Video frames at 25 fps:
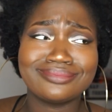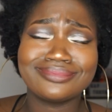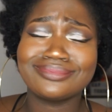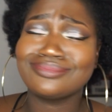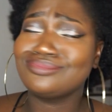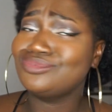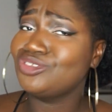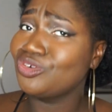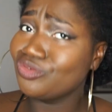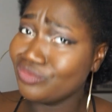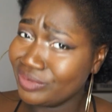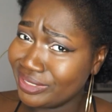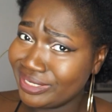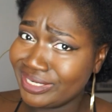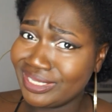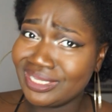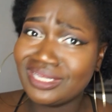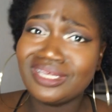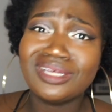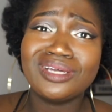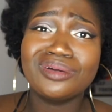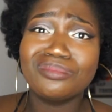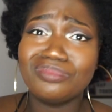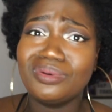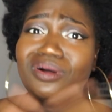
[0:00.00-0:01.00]
not really,
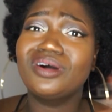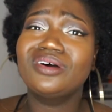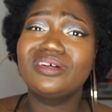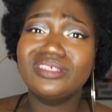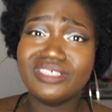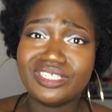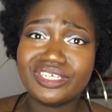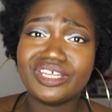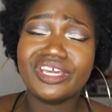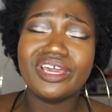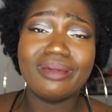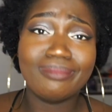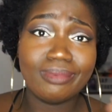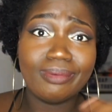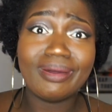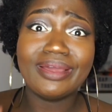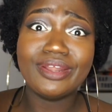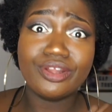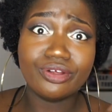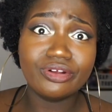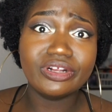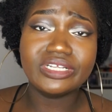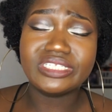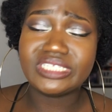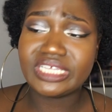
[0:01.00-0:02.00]
but you know, I'm a
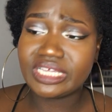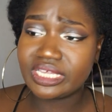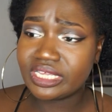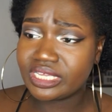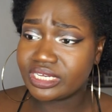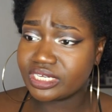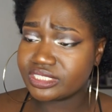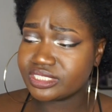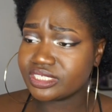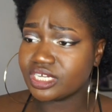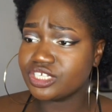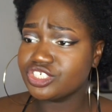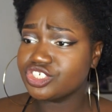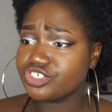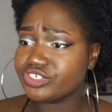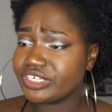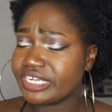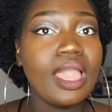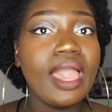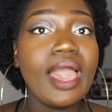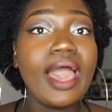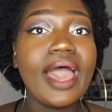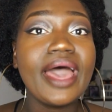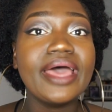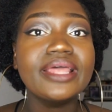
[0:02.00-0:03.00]
minority in this country,
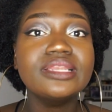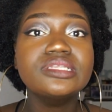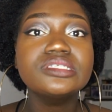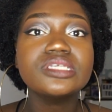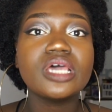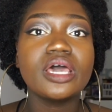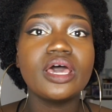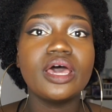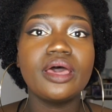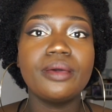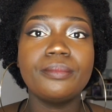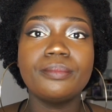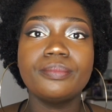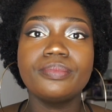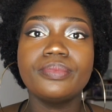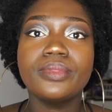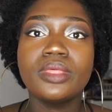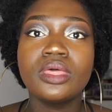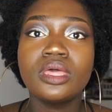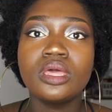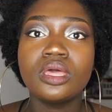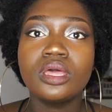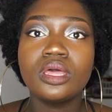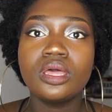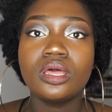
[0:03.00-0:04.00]
and
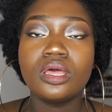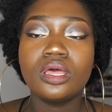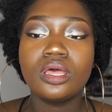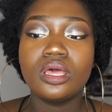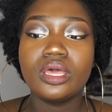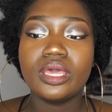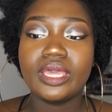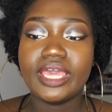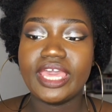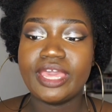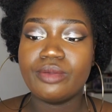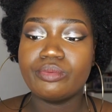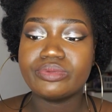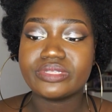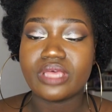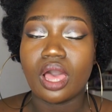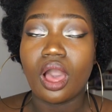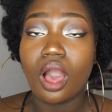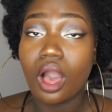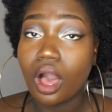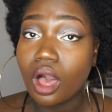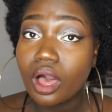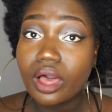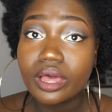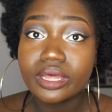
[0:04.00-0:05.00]
it was
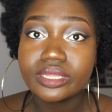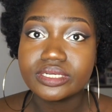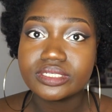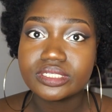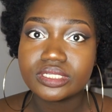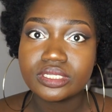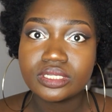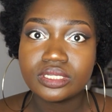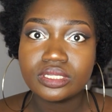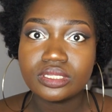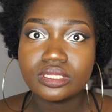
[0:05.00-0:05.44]
hard.